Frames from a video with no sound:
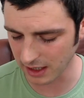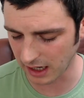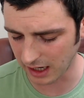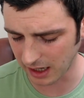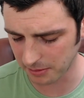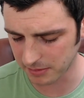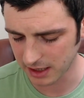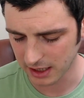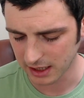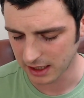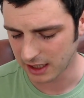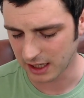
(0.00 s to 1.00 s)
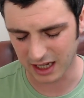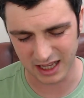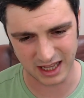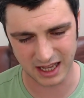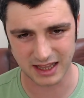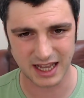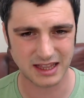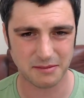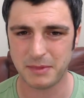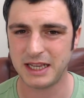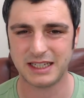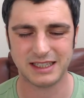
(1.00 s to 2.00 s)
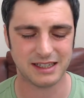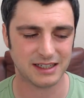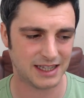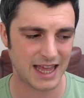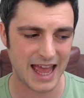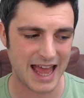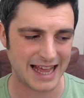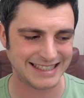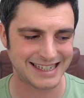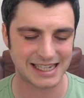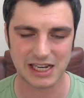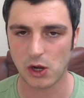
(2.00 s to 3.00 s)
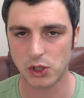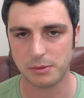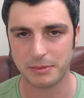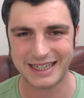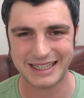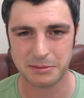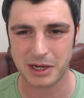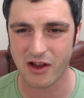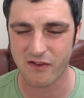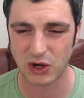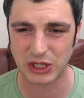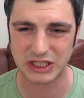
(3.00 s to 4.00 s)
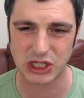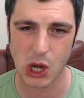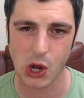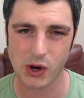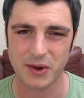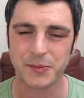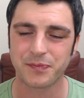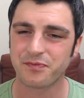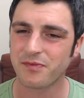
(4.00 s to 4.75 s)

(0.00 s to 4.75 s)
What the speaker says: And then the mint is just there. It's just on your, in your mouth, on your tongue.